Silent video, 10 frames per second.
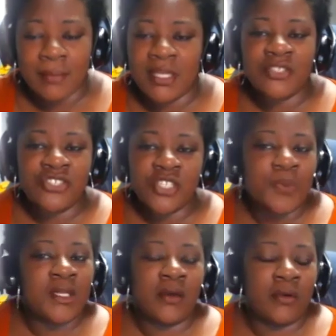I mean, it's just
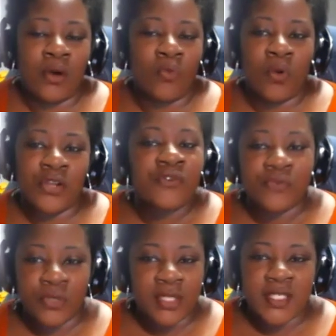been a
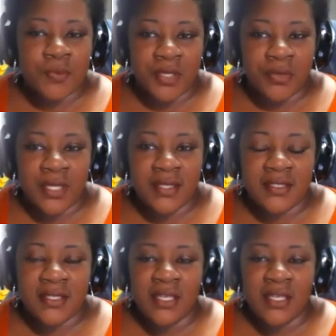wonderful experience.